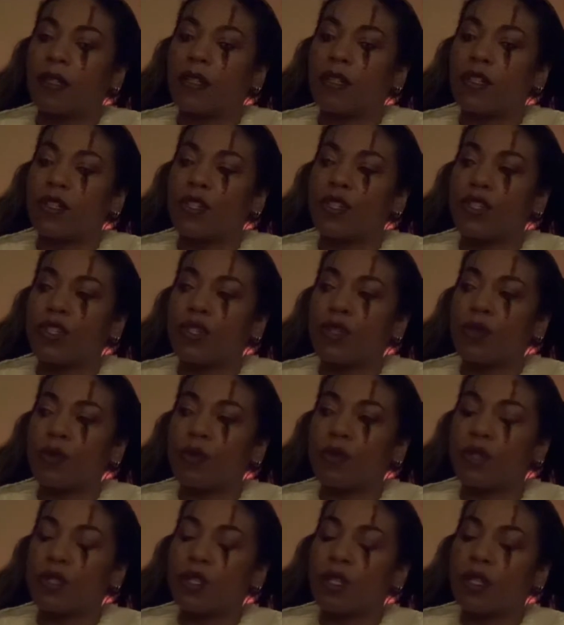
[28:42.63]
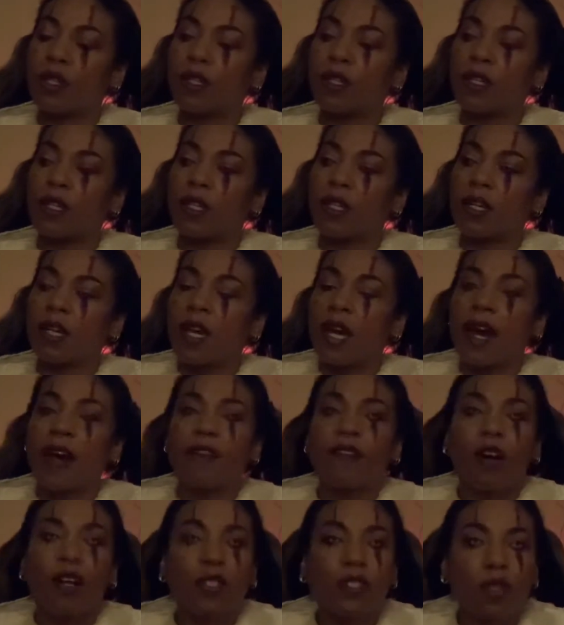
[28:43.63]
Shoot. I've
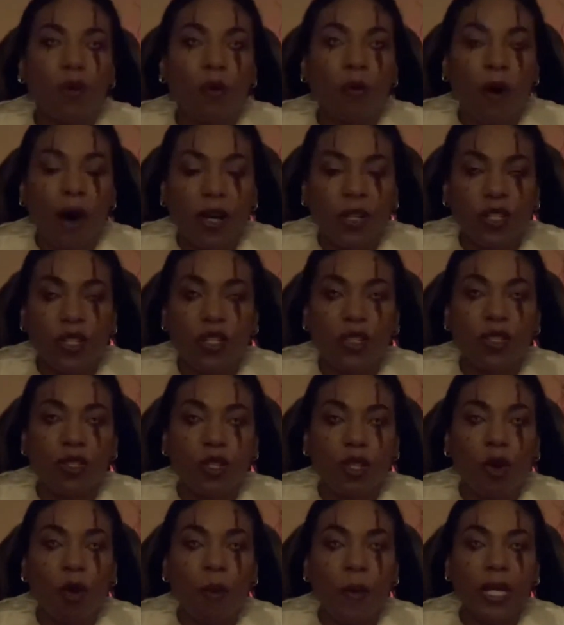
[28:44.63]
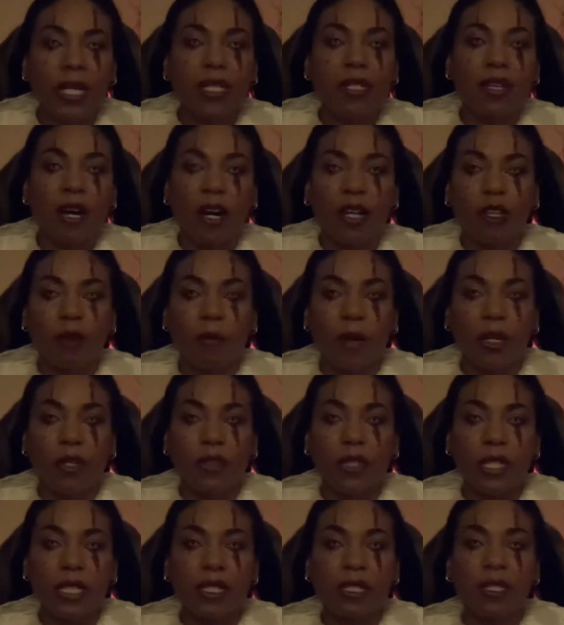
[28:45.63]
also watched so many
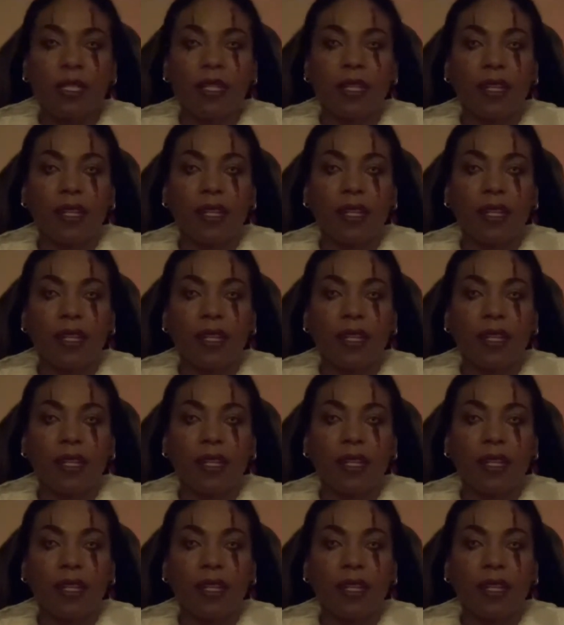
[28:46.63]
documentaries